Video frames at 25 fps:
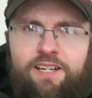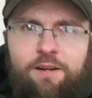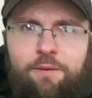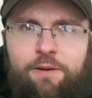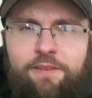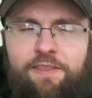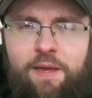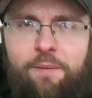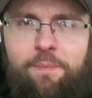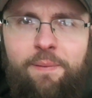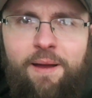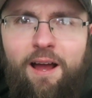here
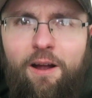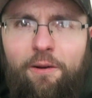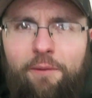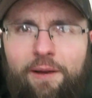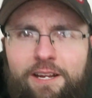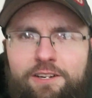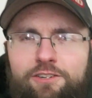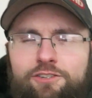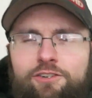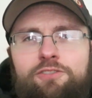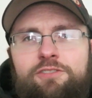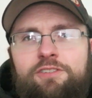with a Power
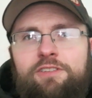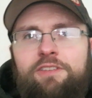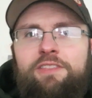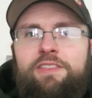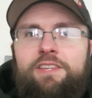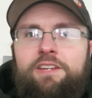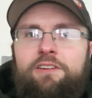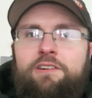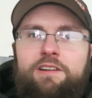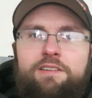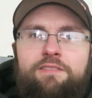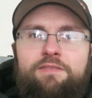Rangers
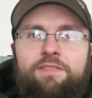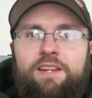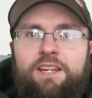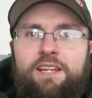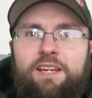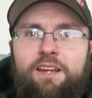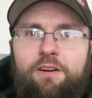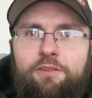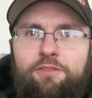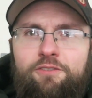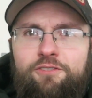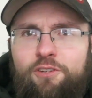Theory
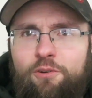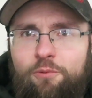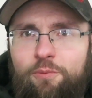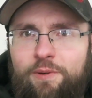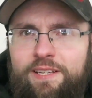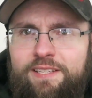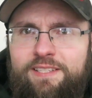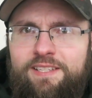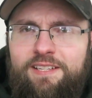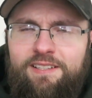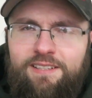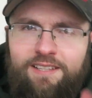video. So
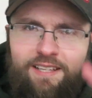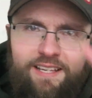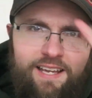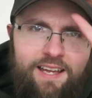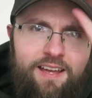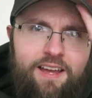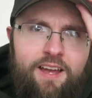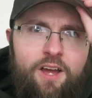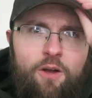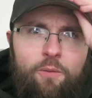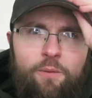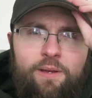
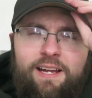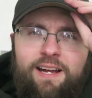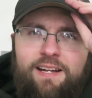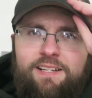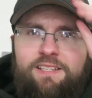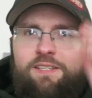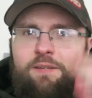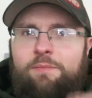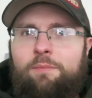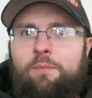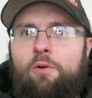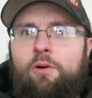recently, we
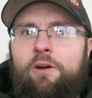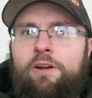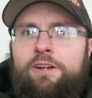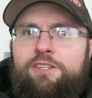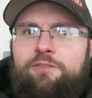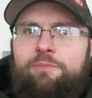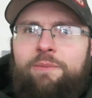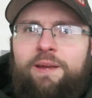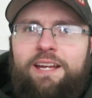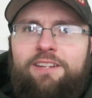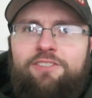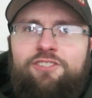got some more
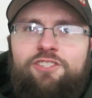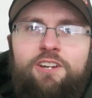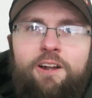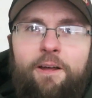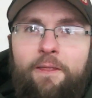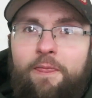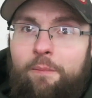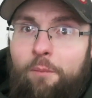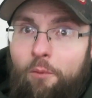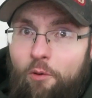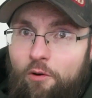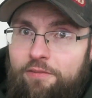expansion
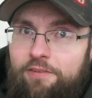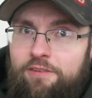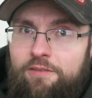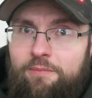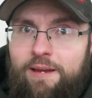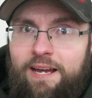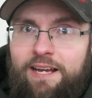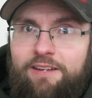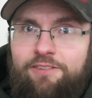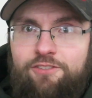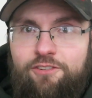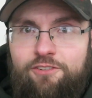on the Morphin
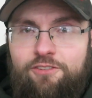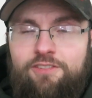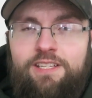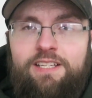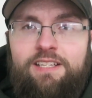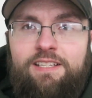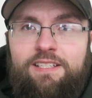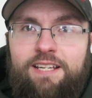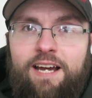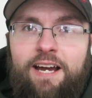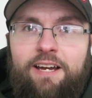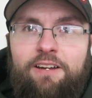Masters
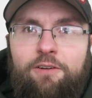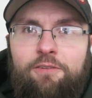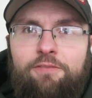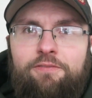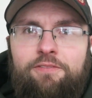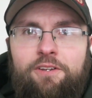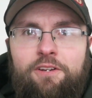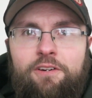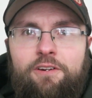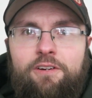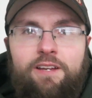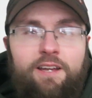in Dino
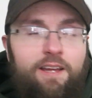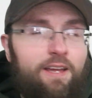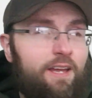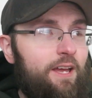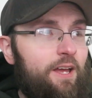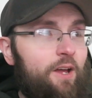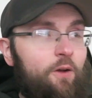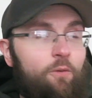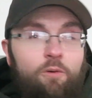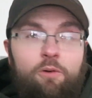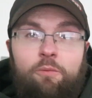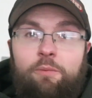Fury
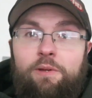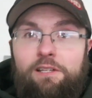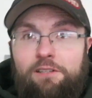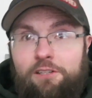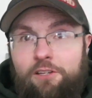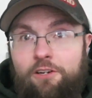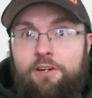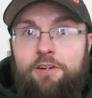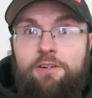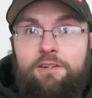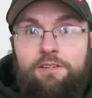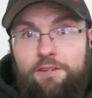when we
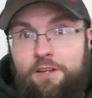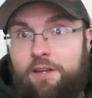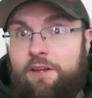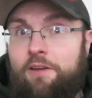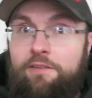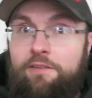learned